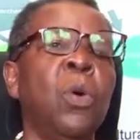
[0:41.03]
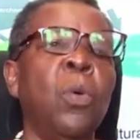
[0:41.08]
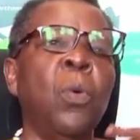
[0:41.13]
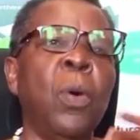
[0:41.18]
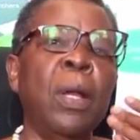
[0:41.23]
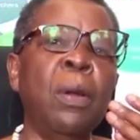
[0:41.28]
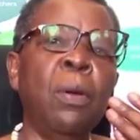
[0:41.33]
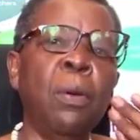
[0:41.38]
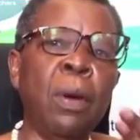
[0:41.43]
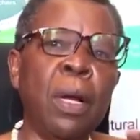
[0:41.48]

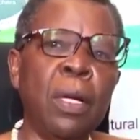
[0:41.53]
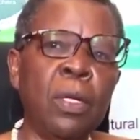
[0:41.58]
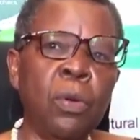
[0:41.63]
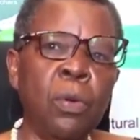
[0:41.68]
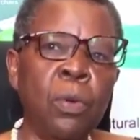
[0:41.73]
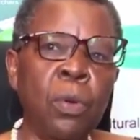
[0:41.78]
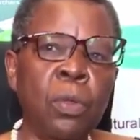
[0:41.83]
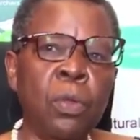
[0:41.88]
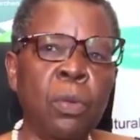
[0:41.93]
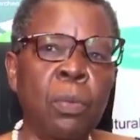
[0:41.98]
So when we
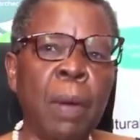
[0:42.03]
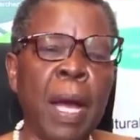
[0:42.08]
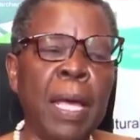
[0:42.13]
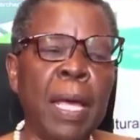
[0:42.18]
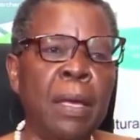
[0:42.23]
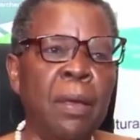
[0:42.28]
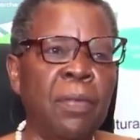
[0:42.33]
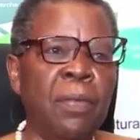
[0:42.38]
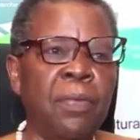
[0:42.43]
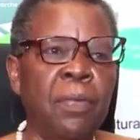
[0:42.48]
went to
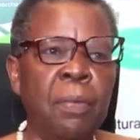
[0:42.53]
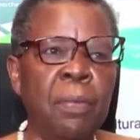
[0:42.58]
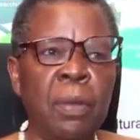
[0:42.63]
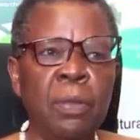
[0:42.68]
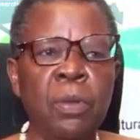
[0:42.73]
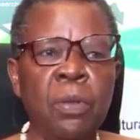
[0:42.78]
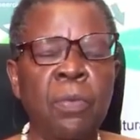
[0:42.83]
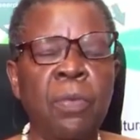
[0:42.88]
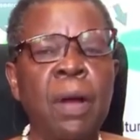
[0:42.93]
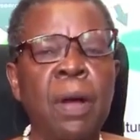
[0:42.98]

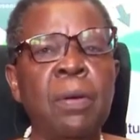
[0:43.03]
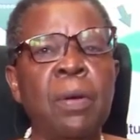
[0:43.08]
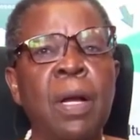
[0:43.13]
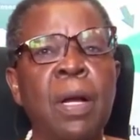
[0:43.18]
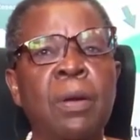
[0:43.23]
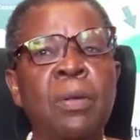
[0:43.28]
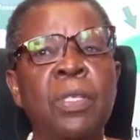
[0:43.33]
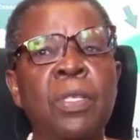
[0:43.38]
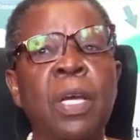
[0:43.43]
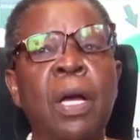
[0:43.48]
MAIF, Means of
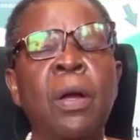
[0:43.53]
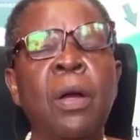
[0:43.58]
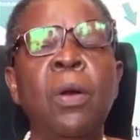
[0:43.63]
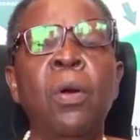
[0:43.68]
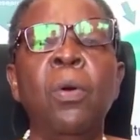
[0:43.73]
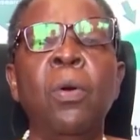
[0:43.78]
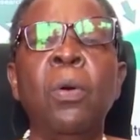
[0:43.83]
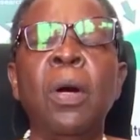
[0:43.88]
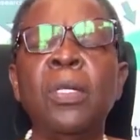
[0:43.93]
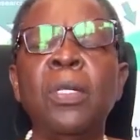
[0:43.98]

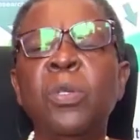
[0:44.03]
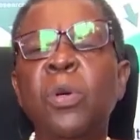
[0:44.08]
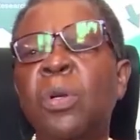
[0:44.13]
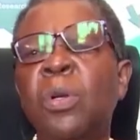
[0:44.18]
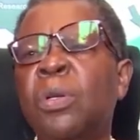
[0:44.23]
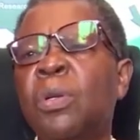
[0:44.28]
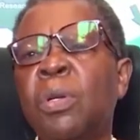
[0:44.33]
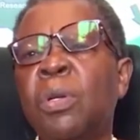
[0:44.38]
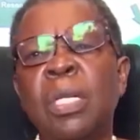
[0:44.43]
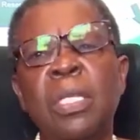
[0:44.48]
Agriculture, we
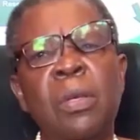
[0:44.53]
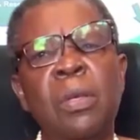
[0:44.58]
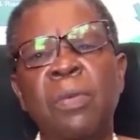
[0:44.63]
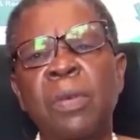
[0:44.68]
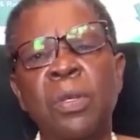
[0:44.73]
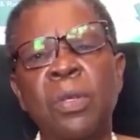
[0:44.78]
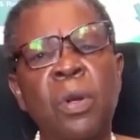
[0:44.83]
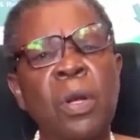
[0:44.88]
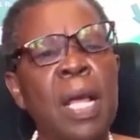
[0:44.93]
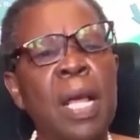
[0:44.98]
were told,
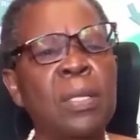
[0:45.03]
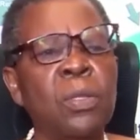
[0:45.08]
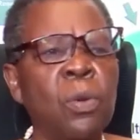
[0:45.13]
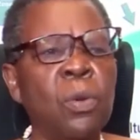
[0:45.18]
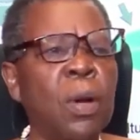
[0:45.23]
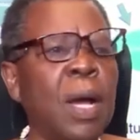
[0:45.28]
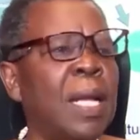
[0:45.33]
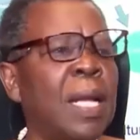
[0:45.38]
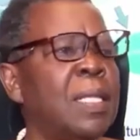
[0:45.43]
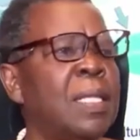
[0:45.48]
honestly,
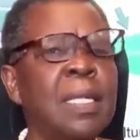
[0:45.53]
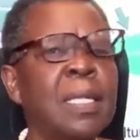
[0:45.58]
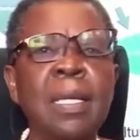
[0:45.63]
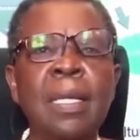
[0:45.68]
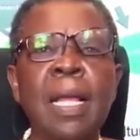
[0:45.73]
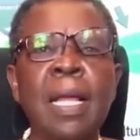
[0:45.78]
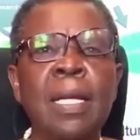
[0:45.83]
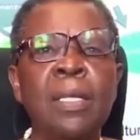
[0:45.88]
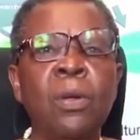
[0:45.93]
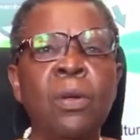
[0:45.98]
Victoria, as you
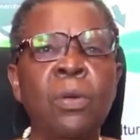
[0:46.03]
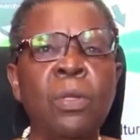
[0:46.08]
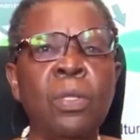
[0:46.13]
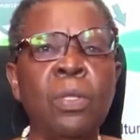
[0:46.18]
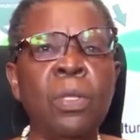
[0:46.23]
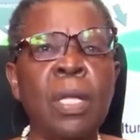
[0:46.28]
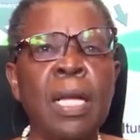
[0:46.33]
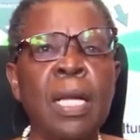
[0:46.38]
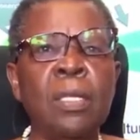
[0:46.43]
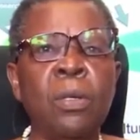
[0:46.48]
can see,
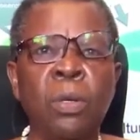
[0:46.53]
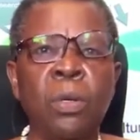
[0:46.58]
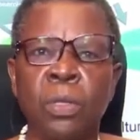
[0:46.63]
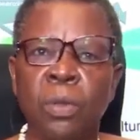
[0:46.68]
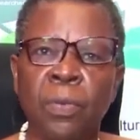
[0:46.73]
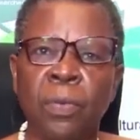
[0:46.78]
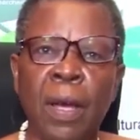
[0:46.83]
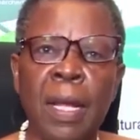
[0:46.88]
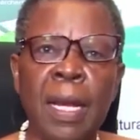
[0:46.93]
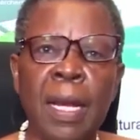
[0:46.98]
that
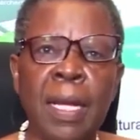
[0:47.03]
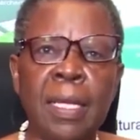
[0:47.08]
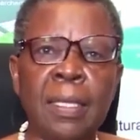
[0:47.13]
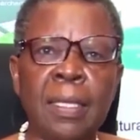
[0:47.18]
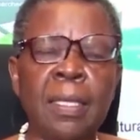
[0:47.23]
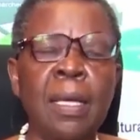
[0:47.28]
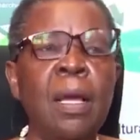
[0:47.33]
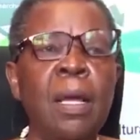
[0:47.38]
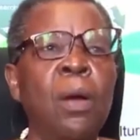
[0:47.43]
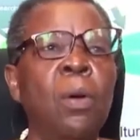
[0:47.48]
goes to
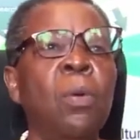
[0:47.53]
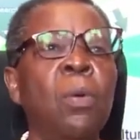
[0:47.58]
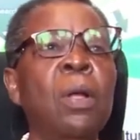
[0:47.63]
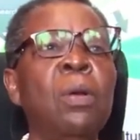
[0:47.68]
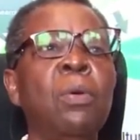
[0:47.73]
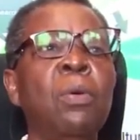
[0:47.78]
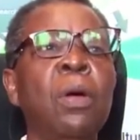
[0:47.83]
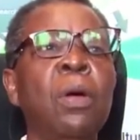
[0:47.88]
finance.